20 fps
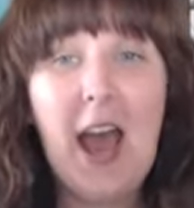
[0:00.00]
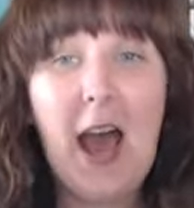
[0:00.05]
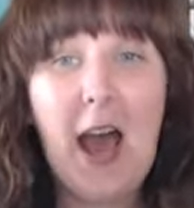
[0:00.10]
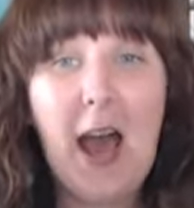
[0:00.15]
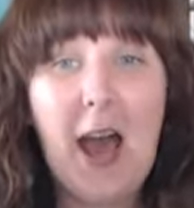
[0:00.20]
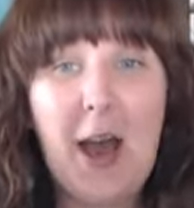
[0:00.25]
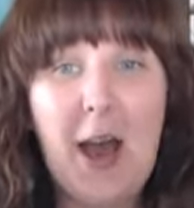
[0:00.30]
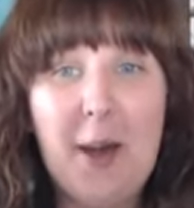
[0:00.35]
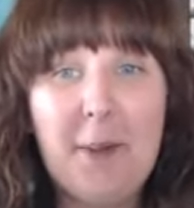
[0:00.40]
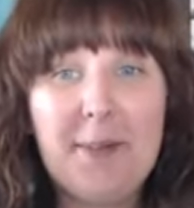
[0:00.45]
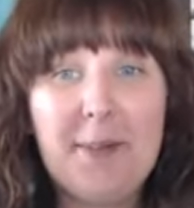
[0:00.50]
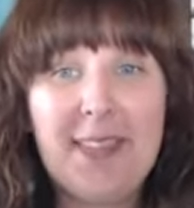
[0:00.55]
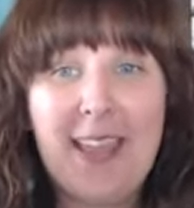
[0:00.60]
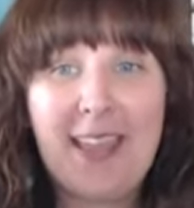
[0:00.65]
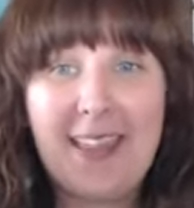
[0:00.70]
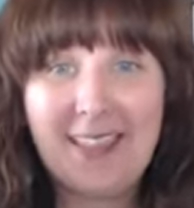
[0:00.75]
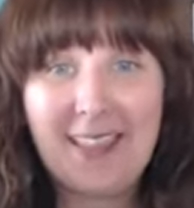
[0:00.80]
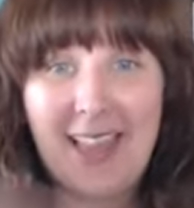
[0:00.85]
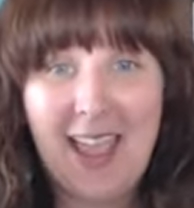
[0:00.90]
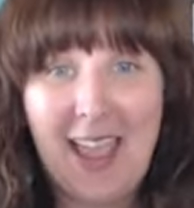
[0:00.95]

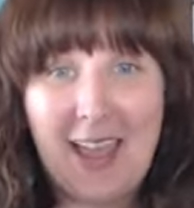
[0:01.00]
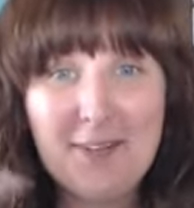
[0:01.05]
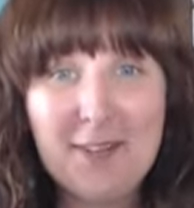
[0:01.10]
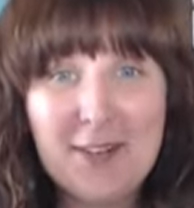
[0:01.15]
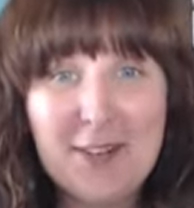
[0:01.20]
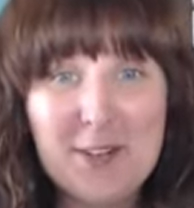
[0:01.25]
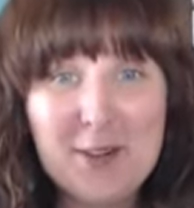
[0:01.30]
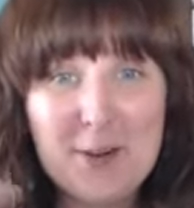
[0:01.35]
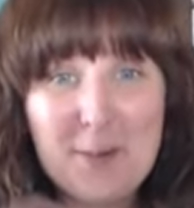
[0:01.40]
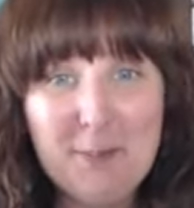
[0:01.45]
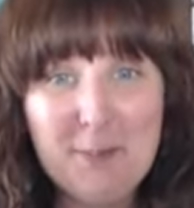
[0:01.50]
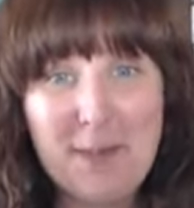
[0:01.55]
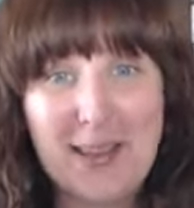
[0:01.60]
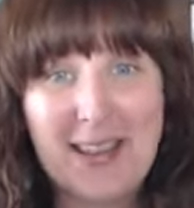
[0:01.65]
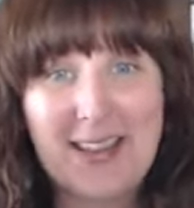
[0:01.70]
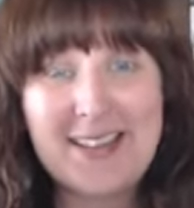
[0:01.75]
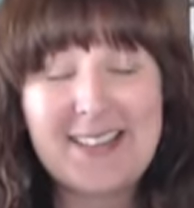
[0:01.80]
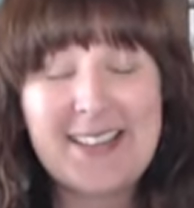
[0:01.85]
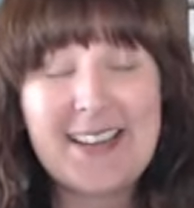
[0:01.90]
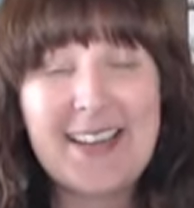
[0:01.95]
then Lavender
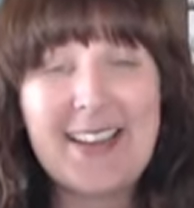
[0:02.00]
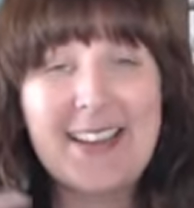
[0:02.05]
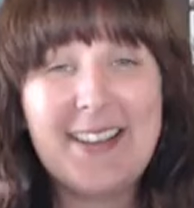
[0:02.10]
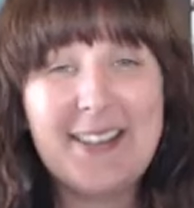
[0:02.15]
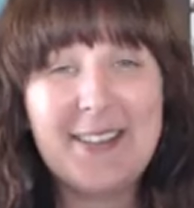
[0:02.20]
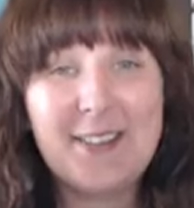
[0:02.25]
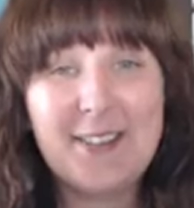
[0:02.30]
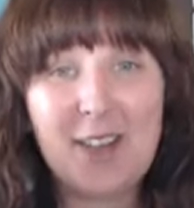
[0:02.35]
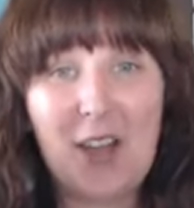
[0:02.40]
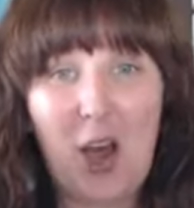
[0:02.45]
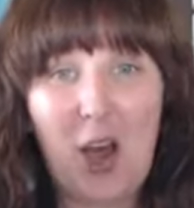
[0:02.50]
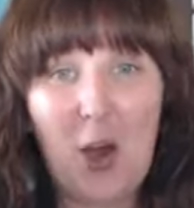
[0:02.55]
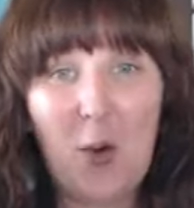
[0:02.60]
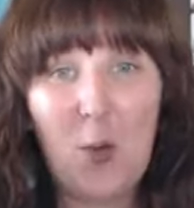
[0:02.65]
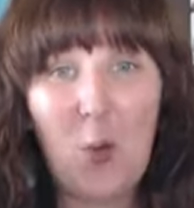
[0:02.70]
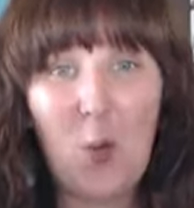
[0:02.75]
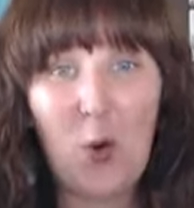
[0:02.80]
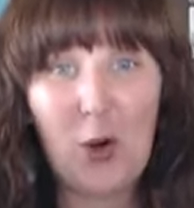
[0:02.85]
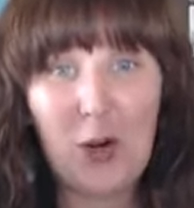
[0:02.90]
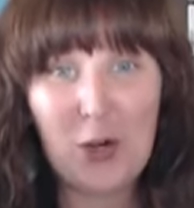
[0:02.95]
Mint is a
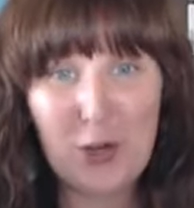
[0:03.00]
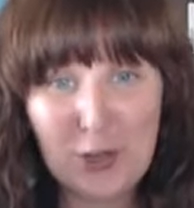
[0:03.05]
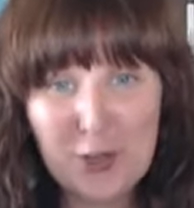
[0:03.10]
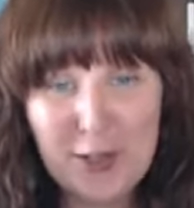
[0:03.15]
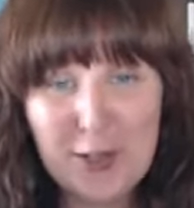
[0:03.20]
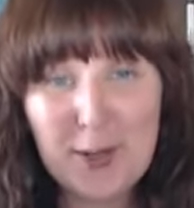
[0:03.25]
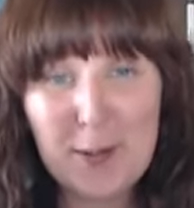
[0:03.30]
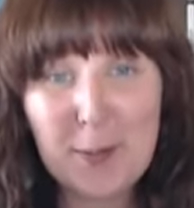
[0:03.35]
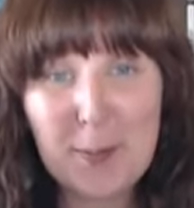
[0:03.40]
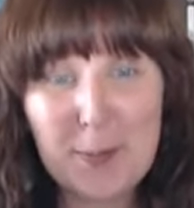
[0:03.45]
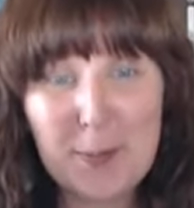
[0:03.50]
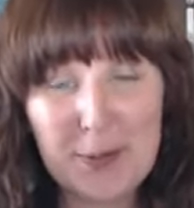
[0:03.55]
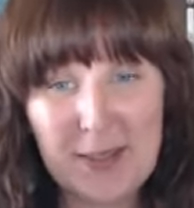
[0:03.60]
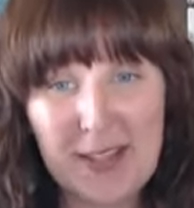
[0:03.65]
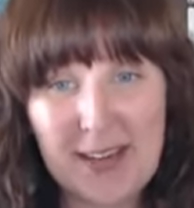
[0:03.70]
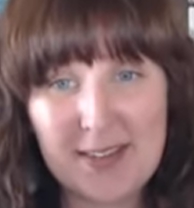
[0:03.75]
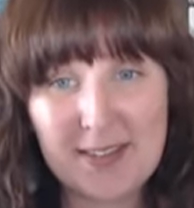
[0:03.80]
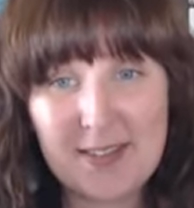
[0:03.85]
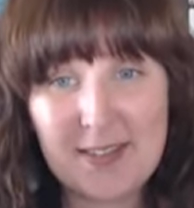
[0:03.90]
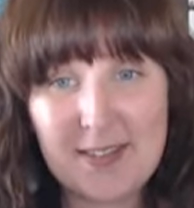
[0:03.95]
good
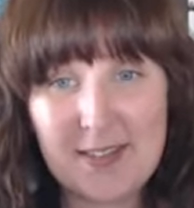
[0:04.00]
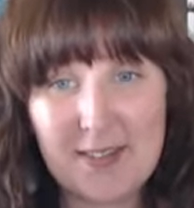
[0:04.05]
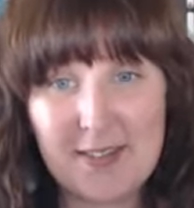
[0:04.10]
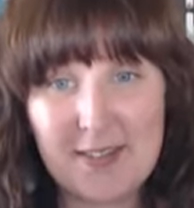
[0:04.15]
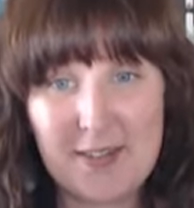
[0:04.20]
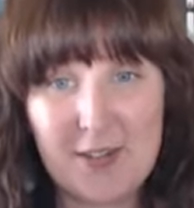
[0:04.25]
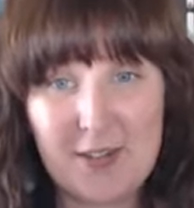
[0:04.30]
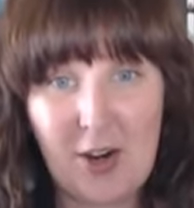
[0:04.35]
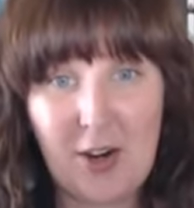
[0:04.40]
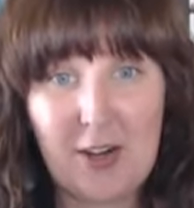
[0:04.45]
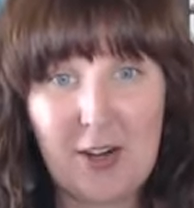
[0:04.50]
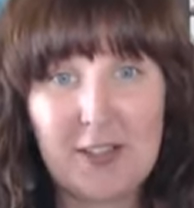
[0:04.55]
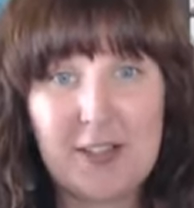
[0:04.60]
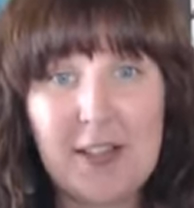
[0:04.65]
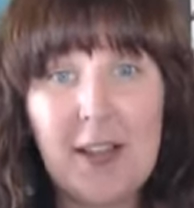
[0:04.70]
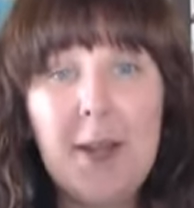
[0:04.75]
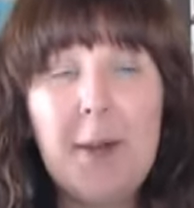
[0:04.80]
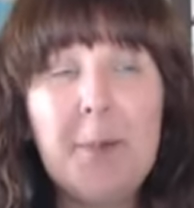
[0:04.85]
place to start.